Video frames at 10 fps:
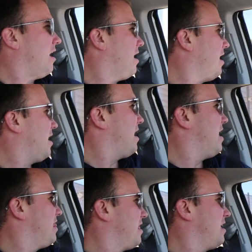Uh,
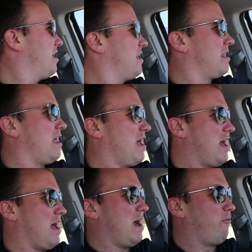and then
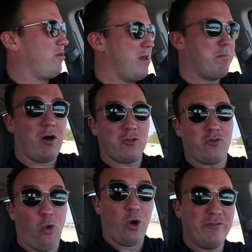I went and bought
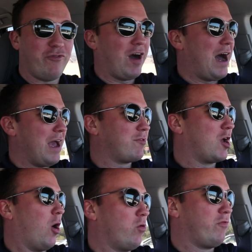25
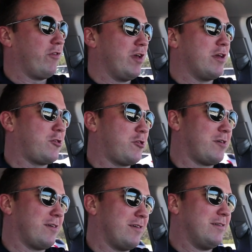
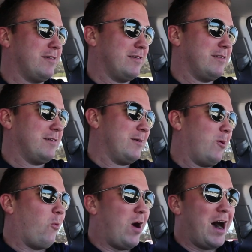goldfish.
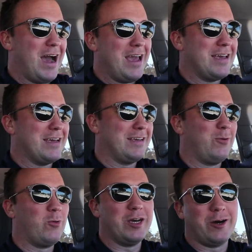Why?
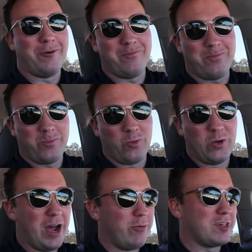Well,
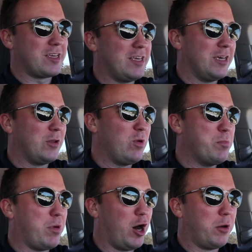when I was a kid, we
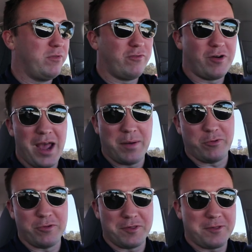bobbed for
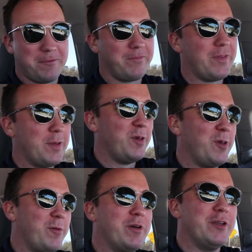apples.
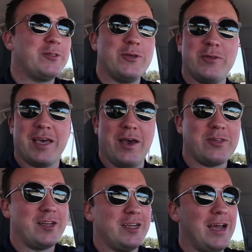But in
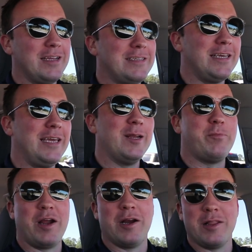2019,
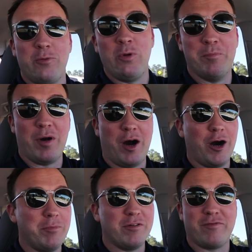apparently we
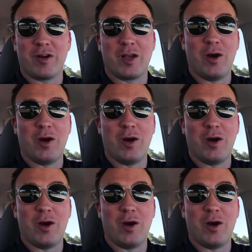bob for